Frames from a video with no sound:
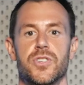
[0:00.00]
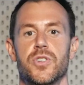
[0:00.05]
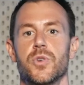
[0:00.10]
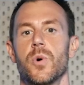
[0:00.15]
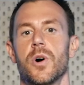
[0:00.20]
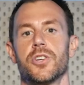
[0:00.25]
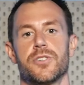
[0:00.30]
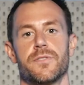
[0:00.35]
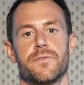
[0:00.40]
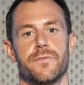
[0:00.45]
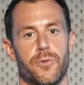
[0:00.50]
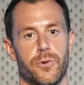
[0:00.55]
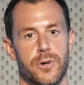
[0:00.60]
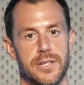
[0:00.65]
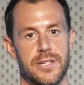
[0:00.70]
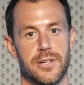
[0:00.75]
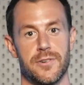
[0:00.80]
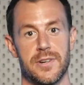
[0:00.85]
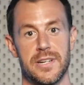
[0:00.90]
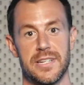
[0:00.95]
240
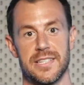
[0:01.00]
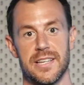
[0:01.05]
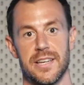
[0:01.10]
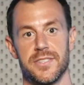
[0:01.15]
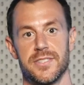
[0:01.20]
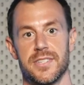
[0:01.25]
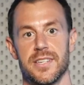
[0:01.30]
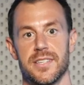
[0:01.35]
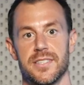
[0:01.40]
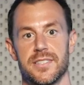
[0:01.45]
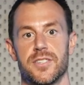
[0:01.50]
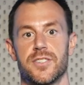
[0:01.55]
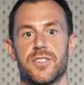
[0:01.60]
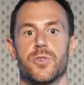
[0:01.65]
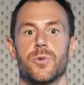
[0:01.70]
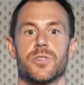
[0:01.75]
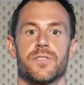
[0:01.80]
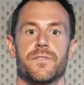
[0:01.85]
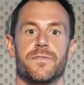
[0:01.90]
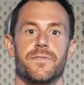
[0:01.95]
degrees Celsius to
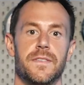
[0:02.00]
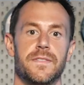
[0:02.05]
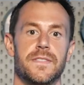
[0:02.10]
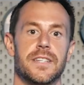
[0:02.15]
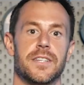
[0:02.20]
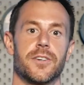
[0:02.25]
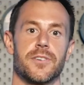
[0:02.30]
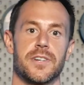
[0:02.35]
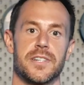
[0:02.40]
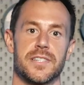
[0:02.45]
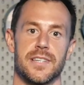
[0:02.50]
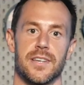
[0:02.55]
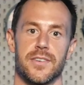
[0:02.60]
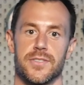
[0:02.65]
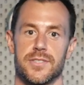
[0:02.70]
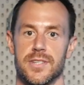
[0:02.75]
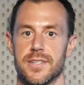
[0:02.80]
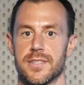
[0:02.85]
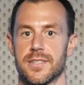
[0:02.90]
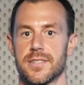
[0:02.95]
250 degrees
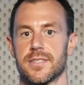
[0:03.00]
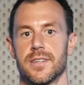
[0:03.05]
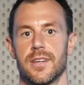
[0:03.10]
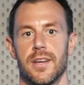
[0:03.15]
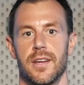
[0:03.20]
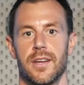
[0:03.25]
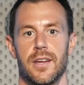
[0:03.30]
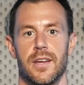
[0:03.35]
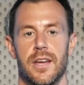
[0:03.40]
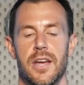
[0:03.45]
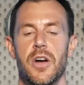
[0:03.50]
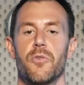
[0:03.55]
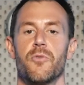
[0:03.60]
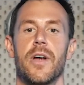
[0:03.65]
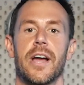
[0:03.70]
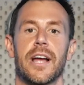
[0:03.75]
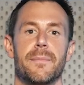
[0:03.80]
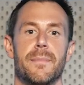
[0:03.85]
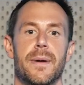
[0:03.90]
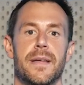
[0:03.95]
Celsius.
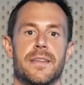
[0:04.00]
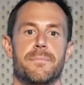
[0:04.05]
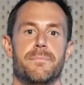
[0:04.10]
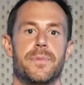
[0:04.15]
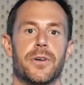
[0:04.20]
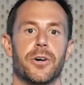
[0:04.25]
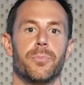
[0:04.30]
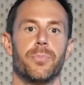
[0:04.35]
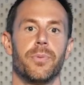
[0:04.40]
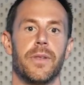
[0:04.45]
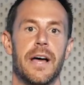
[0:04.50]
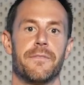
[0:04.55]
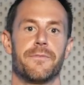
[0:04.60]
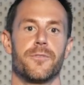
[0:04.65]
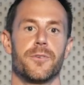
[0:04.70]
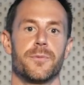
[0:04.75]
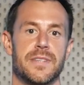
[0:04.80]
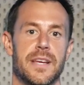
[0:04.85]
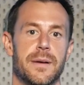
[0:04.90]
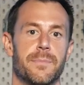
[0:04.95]
Recommended build
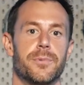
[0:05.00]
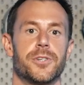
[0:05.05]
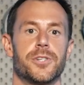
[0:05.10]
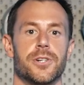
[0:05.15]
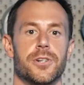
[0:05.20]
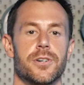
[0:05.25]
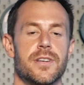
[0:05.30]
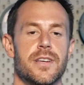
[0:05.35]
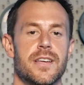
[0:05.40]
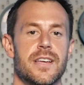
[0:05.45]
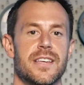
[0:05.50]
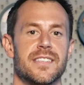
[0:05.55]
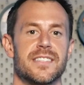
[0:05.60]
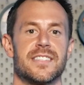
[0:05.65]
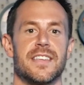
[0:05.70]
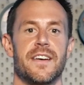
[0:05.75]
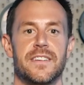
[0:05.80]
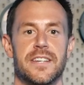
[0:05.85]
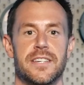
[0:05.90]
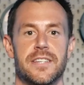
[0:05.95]
platform temperature
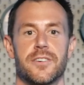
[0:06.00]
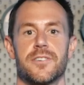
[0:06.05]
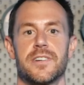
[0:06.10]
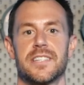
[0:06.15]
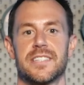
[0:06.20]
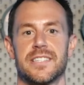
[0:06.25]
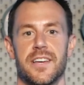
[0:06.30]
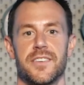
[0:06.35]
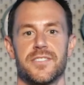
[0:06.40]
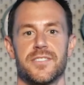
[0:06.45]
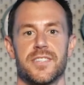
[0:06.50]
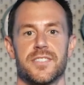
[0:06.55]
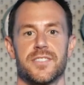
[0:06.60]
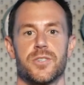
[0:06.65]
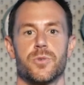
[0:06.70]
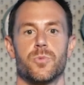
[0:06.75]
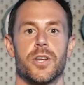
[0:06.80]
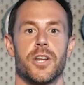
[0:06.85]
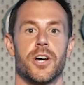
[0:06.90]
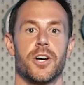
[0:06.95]
70 degrees Celsius
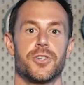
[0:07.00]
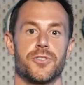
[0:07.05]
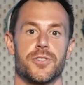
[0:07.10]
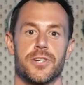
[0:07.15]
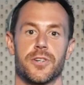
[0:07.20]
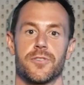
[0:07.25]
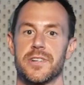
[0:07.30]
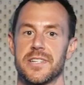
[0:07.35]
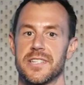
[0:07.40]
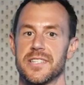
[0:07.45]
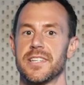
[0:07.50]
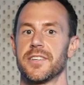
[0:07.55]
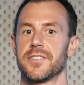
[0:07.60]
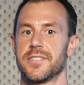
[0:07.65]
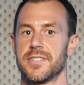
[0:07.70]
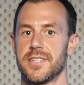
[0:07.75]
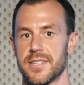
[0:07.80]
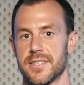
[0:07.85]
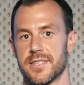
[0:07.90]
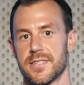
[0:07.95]
to 100 degrees
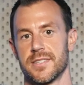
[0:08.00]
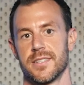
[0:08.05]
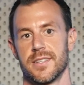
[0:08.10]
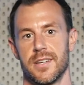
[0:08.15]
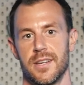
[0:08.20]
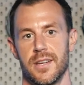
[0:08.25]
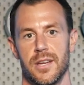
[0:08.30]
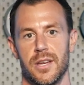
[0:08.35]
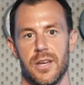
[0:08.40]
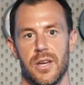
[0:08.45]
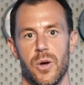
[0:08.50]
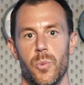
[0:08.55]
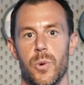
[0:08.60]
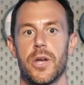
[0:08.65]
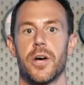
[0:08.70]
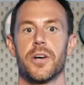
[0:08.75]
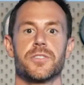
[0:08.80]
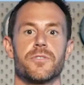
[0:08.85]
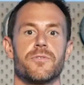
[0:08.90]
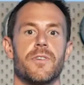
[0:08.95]
Celsius. We
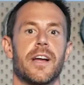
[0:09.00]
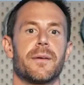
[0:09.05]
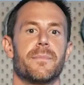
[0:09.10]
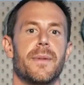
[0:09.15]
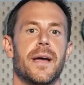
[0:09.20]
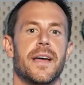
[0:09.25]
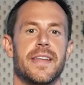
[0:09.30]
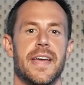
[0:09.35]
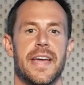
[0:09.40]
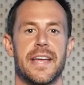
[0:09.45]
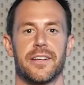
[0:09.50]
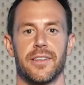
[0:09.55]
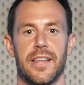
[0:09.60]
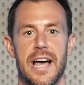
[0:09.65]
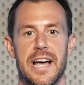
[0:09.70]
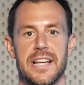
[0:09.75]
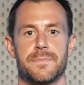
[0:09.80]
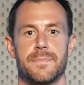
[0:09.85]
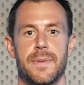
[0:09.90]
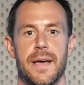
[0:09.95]
also recommend a
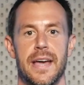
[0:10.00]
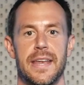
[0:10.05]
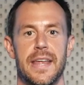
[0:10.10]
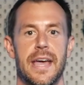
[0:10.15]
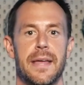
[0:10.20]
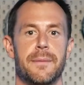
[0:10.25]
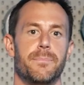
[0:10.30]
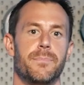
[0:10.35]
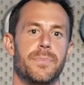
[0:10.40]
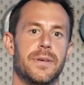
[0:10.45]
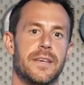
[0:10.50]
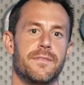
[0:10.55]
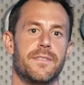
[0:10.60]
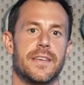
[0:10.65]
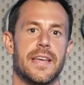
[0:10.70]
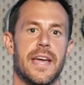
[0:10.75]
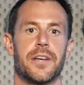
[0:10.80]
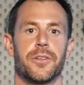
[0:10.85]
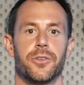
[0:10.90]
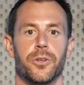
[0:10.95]
glass bed and
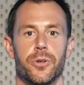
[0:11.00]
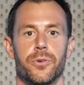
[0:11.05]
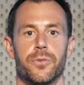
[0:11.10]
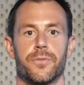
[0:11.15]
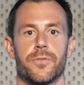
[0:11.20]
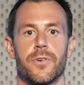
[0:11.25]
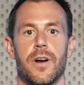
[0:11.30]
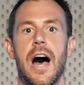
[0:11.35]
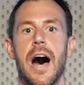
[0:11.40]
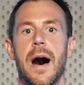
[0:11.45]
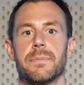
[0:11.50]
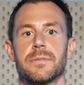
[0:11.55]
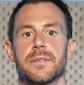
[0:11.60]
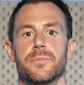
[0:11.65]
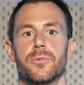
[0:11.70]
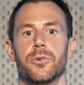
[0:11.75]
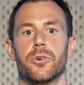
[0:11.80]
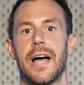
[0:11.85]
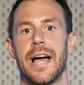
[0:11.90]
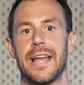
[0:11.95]
PVA glue for
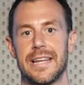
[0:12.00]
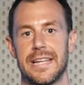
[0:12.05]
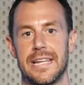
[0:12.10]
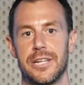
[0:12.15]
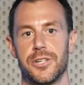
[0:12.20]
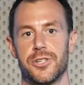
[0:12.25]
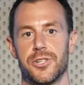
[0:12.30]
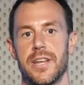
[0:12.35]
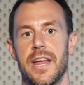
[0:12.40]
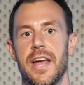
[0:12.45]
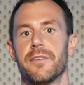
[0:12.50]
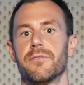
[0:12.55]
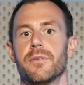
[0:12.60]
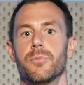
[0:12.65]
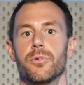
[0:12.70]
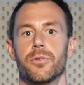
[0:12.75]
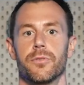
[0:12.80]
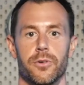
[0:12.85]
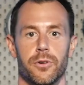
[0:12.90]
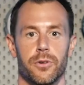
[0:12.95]
optimal adhesion and
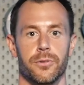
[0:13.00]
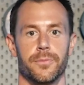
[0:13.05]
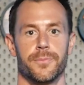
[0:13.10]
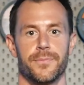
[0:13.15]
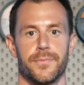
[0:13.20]
removal.